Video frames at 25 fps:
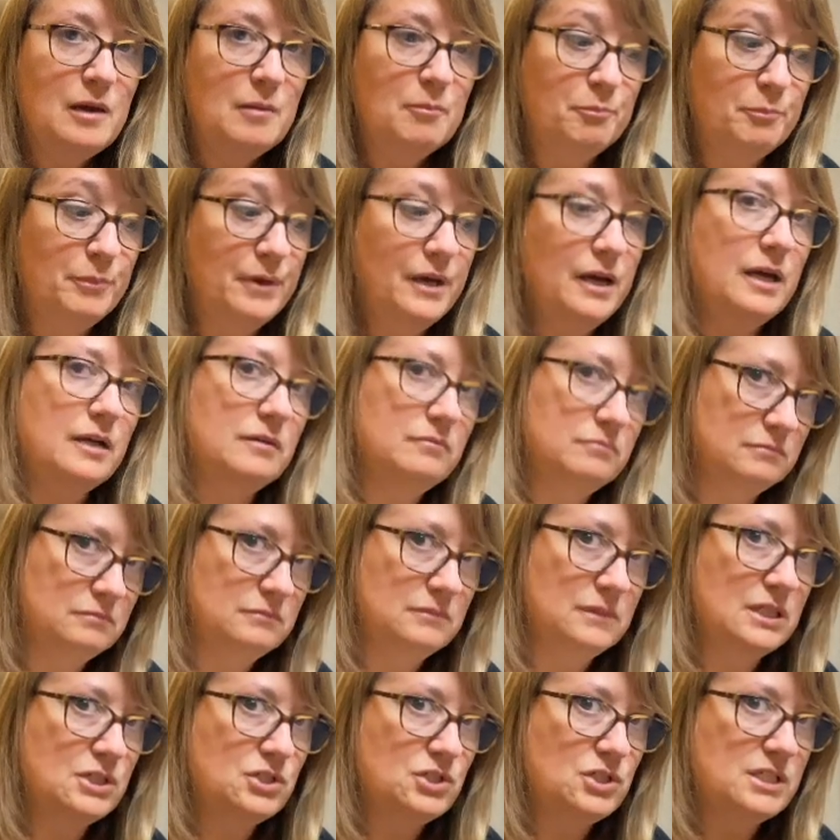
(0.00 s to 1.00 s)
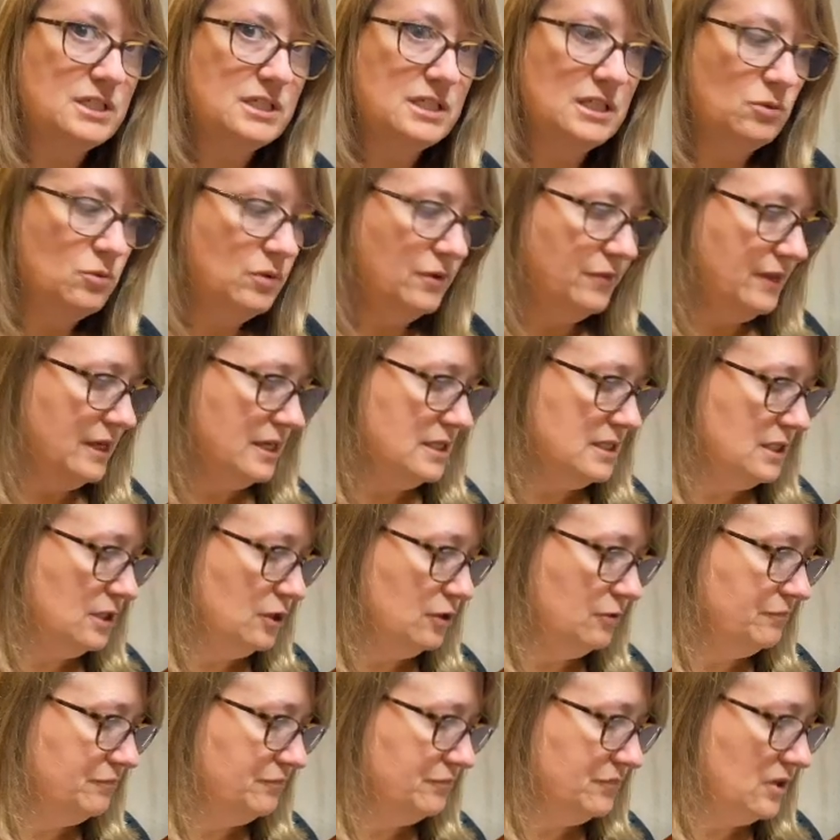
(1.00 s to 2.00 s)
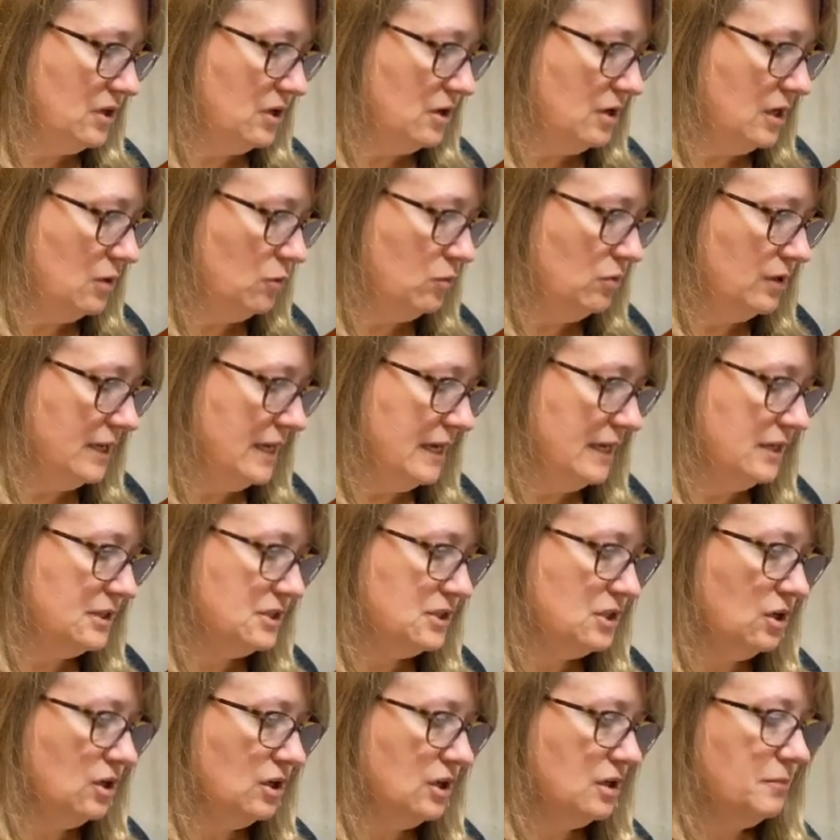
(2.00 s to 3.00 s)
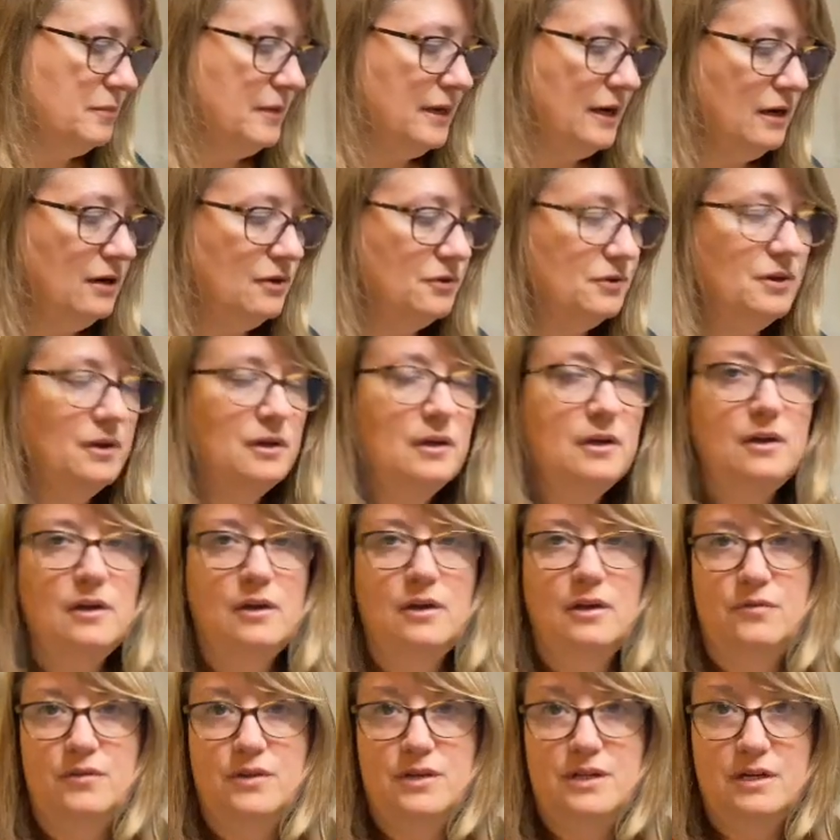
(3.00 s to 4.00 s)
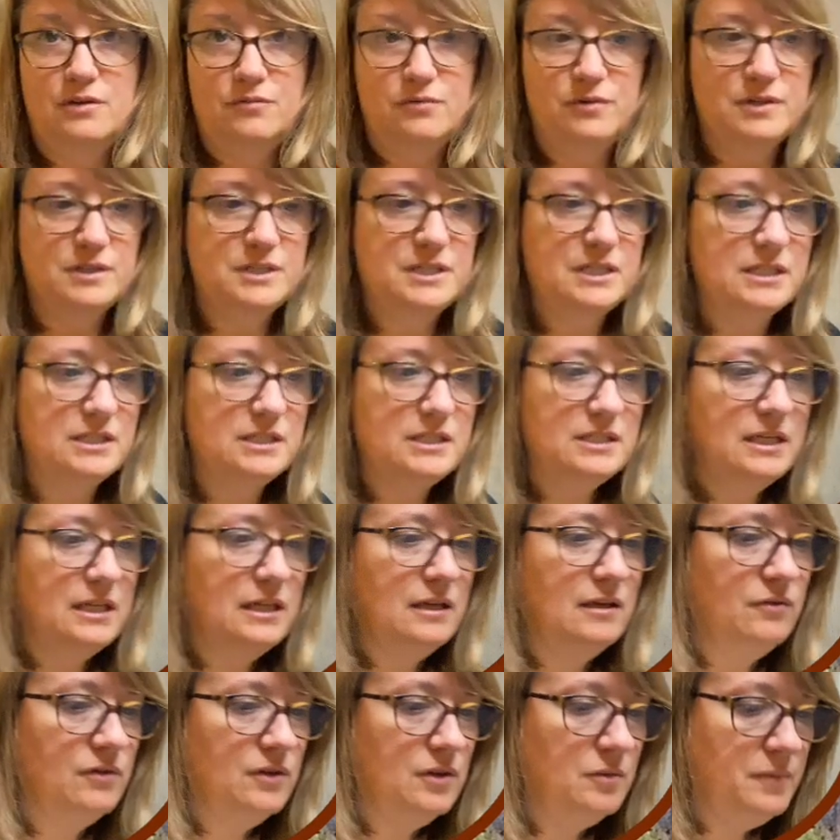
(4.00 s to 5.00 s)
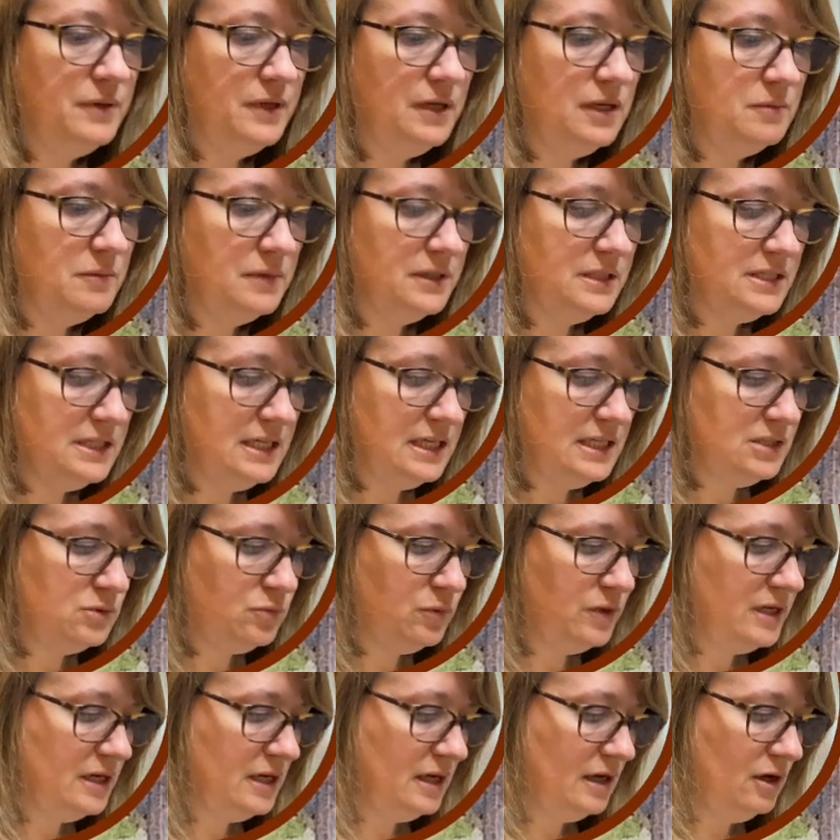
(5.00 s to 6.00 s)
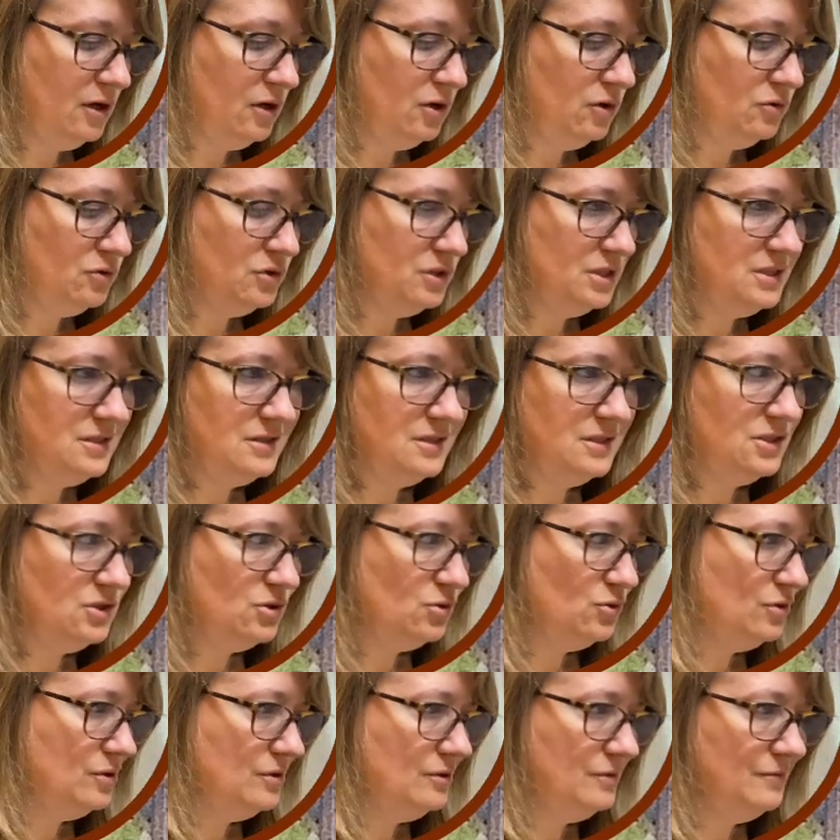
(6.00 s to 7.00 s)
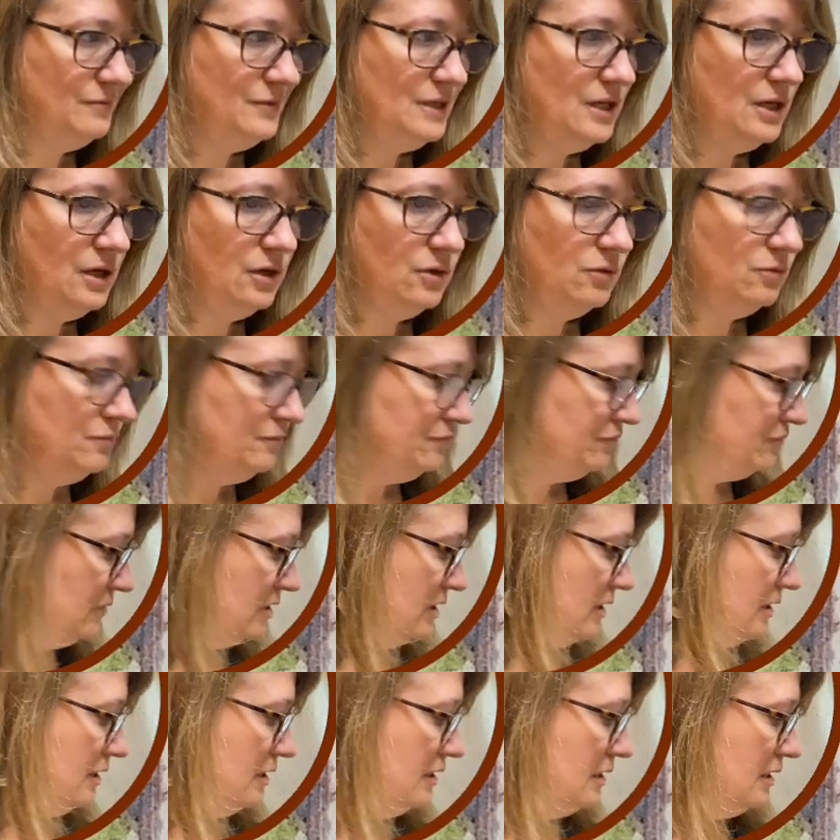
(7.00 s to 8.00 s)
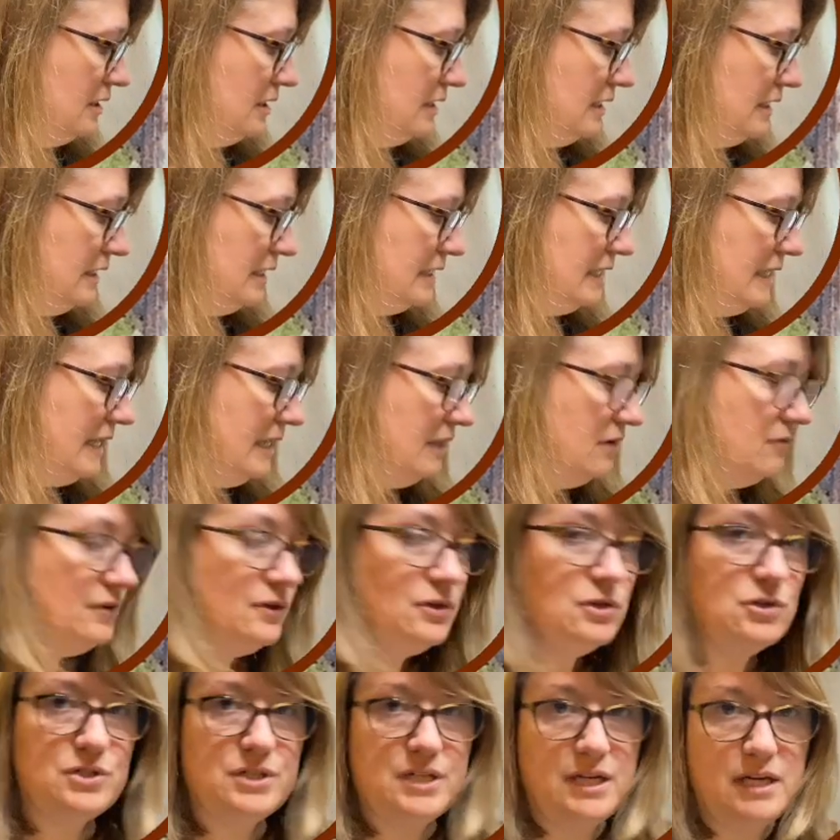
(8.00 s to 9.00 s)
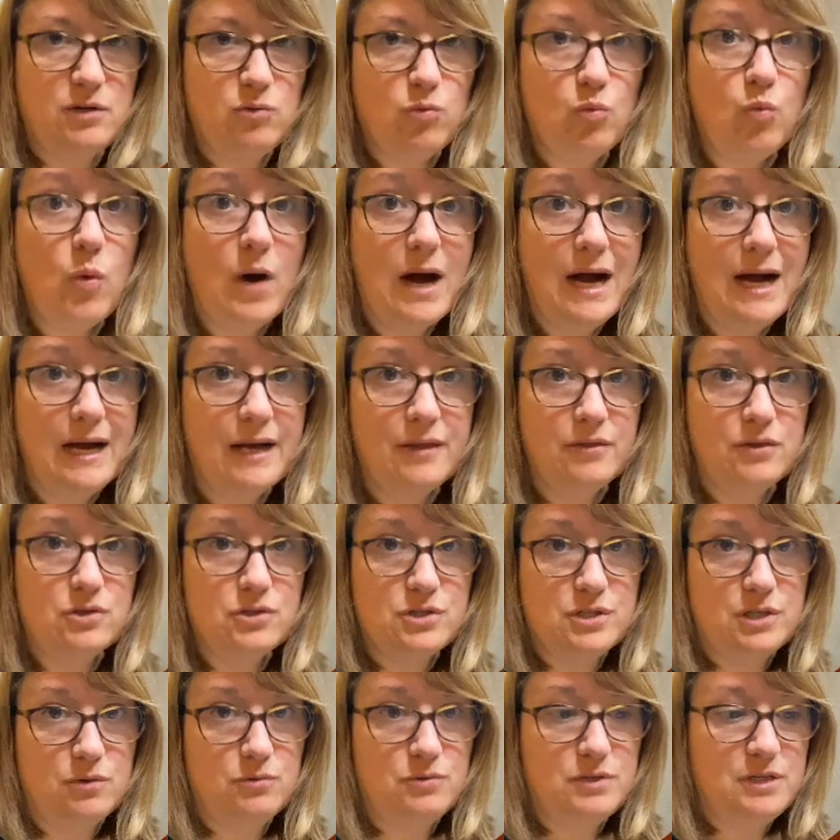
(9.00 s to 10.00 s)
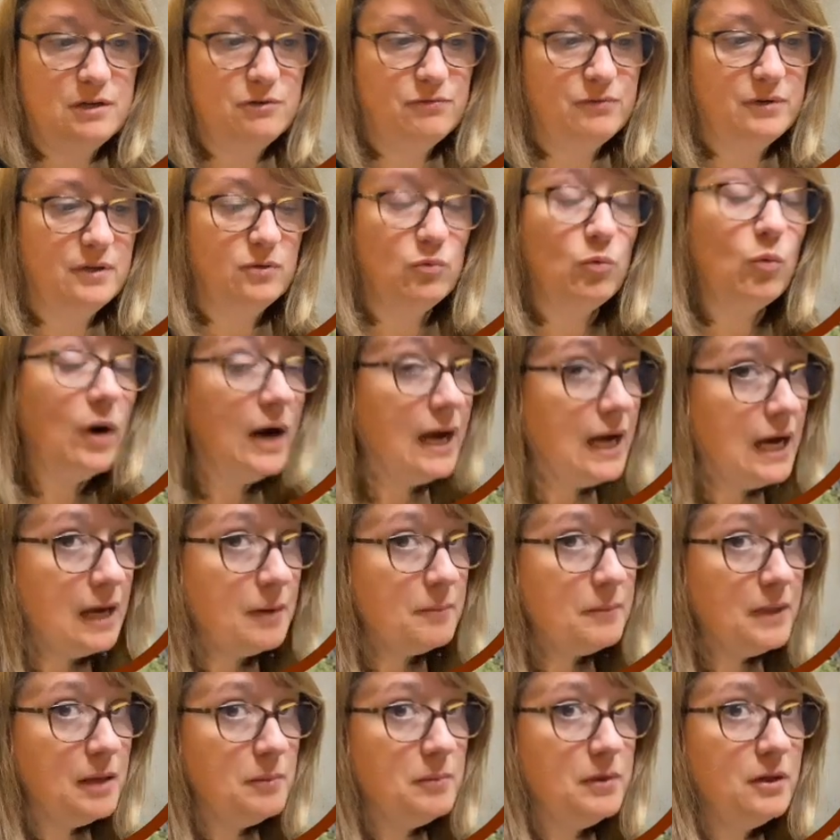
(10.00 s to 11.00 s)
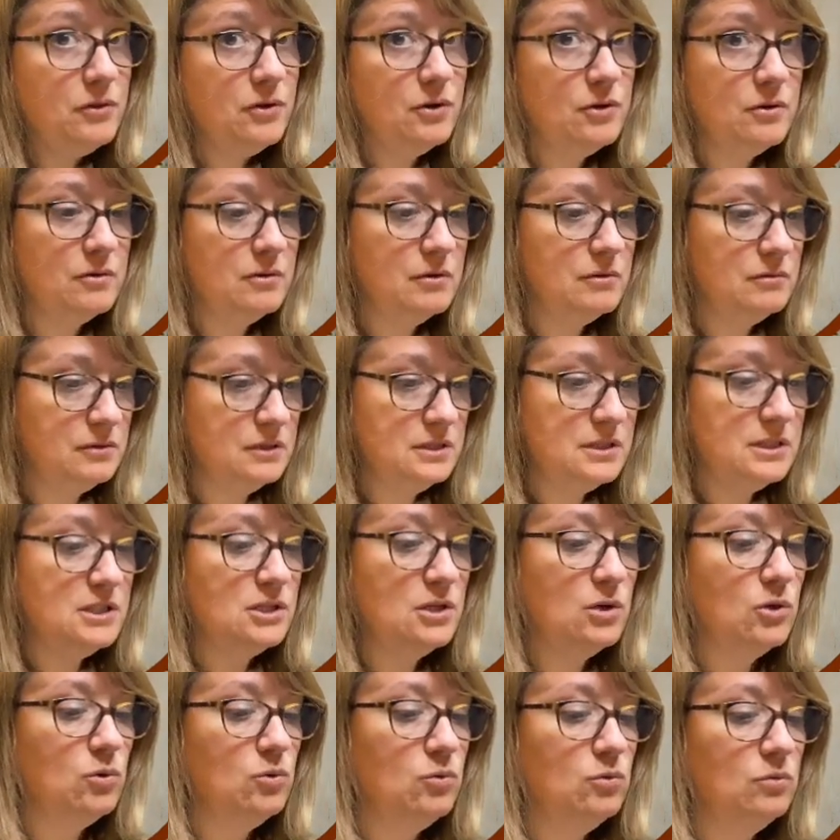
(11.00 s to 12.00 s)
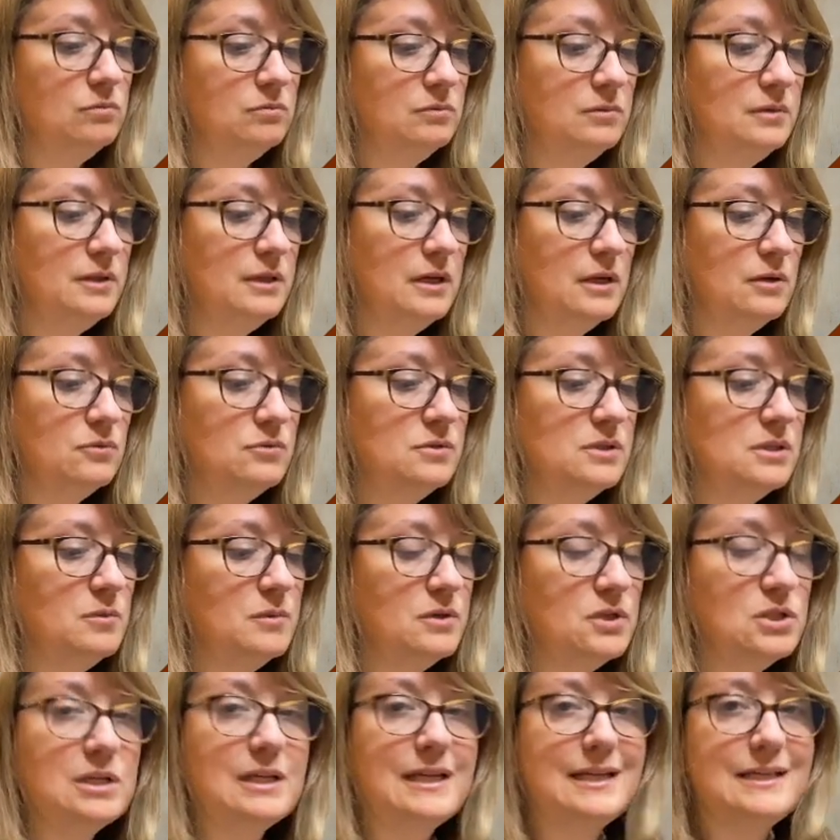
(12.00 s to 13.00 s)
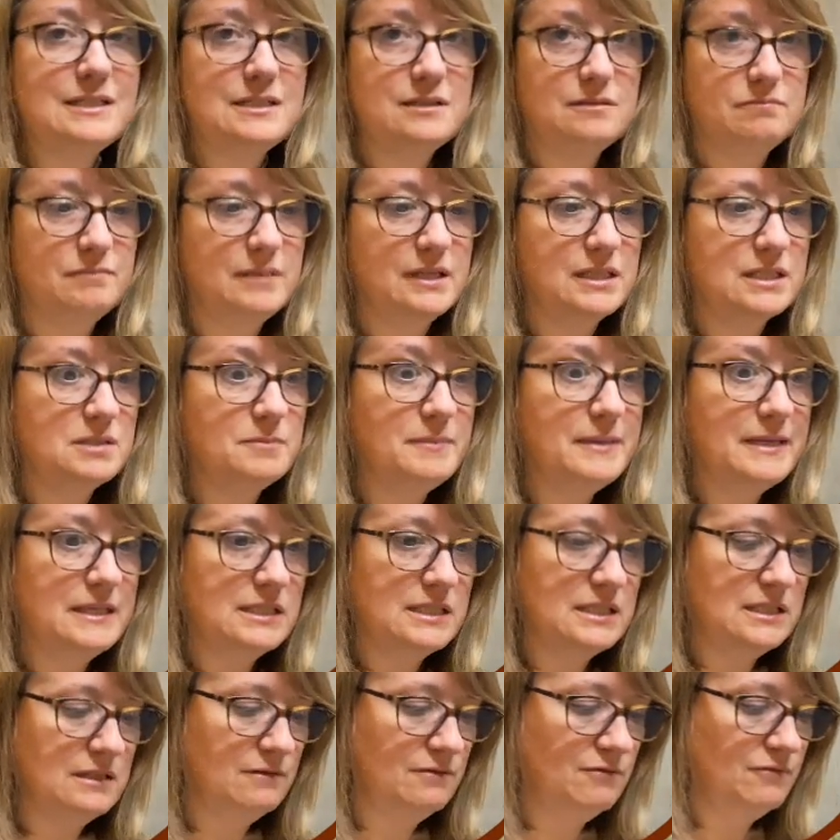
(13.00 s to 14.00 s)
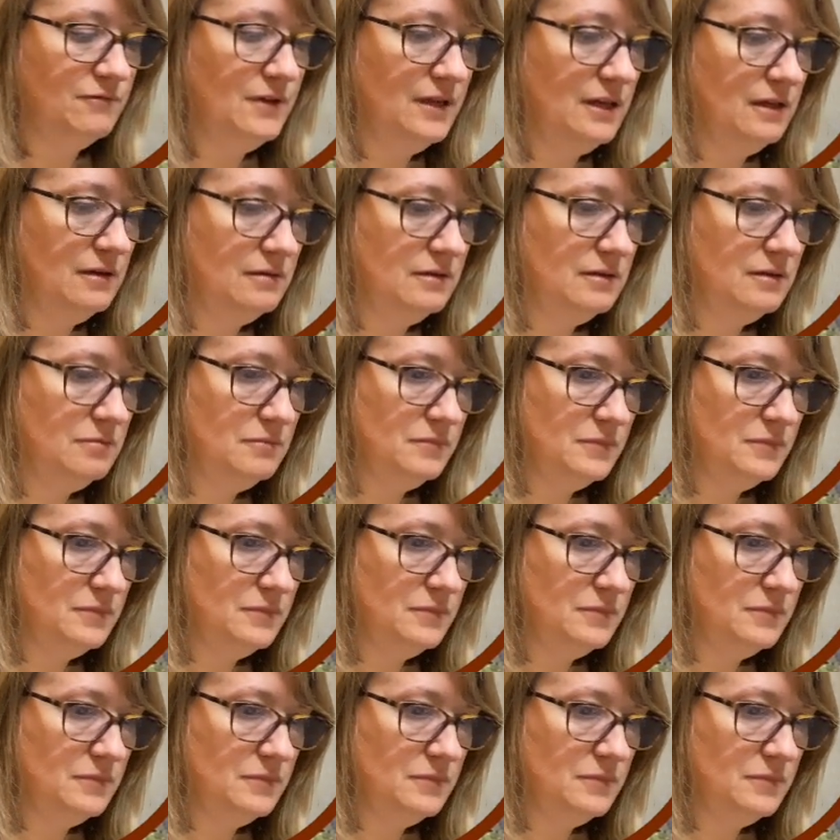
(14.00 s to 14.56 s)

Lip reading: But let's just see what they do. All right, we'll kind of talk about the differences in the pigments as we go, just to sort of, you know, kind of understand why they're so different, why maybe they're so, you know, so much less expensive than